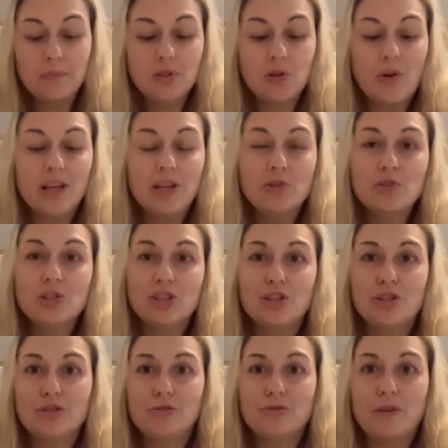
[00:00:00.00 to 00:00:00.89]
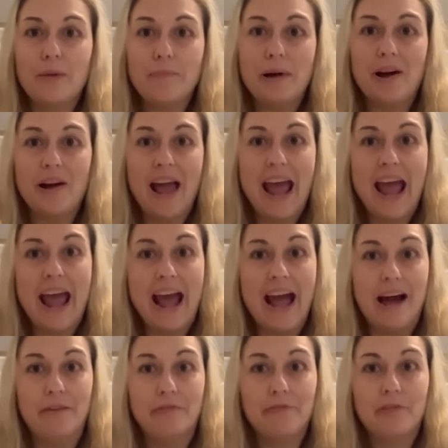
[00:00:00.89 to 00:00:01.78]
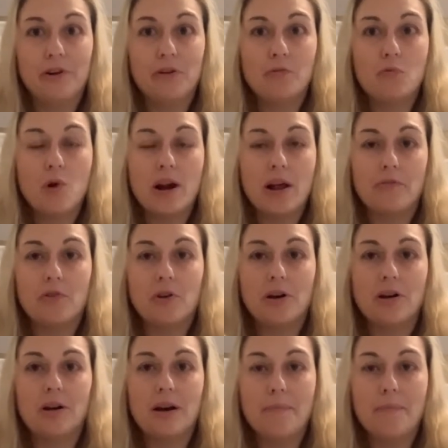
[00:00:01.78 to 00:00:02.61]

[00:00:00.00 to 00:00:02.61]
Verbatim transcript: So I usually do about 1/2 of whatever